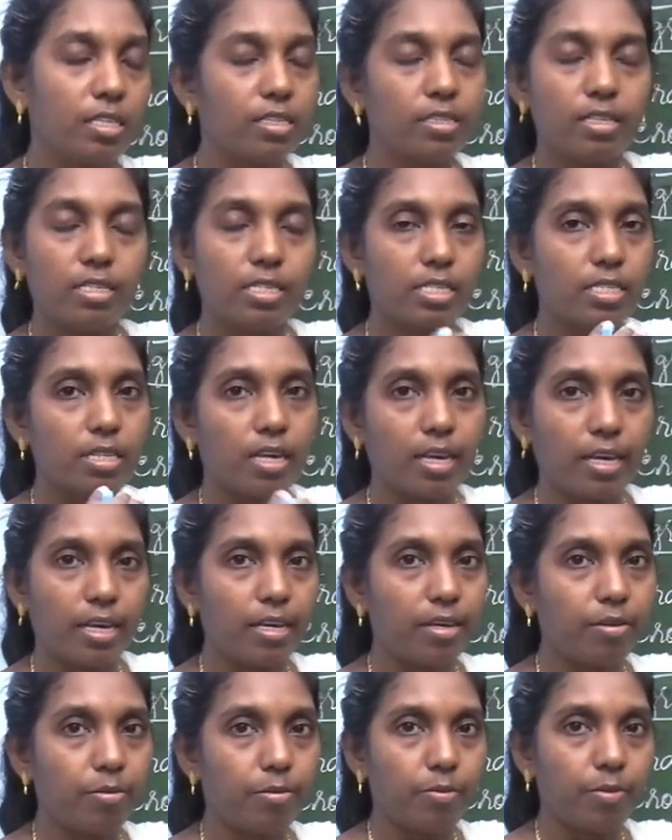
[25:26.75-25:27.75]
this
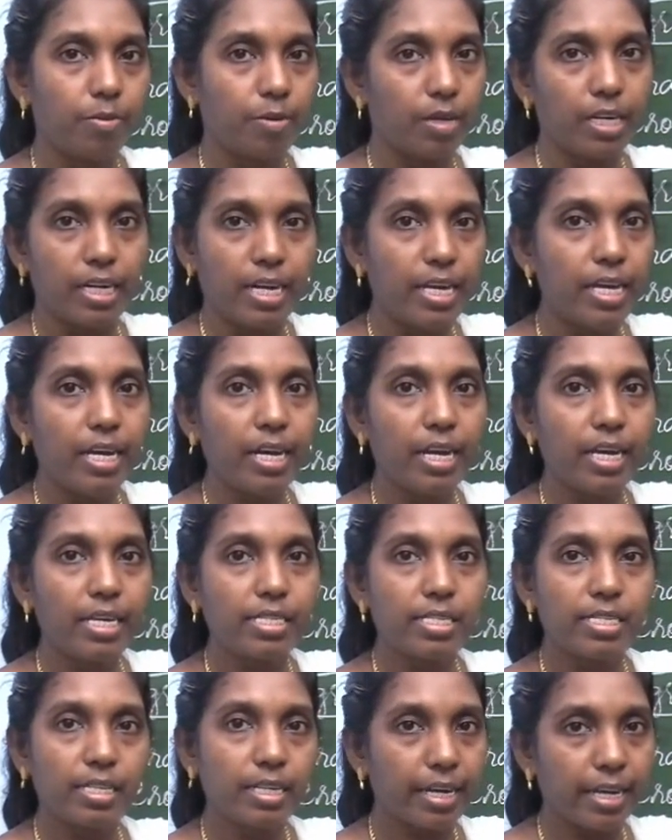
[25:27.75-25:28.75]
DNA
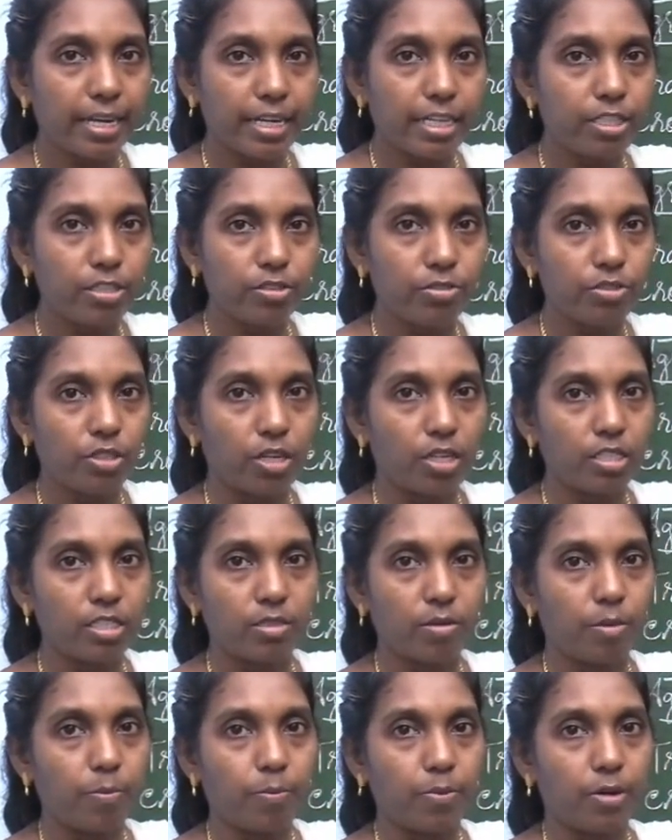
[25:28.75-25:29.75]
is a negative charge
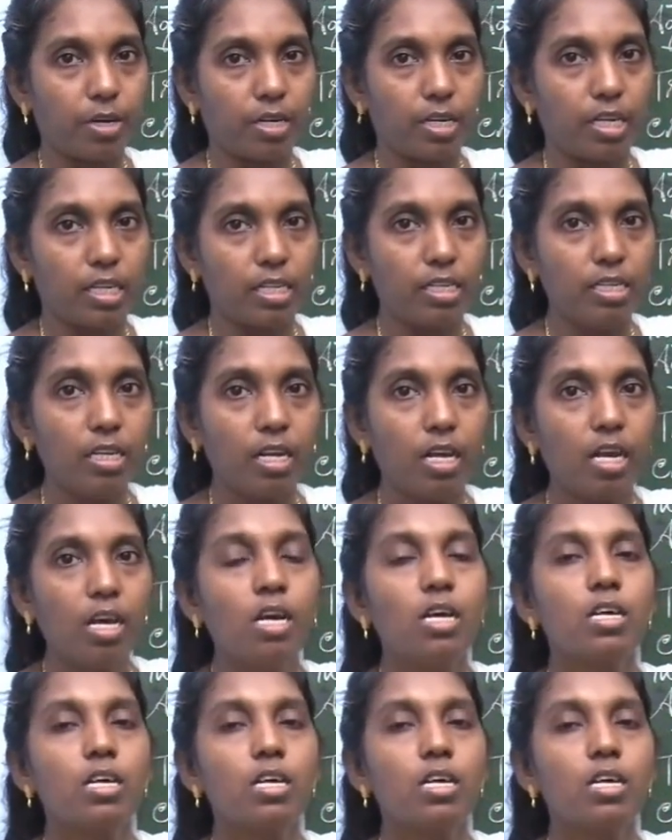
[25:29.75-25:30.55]
particle.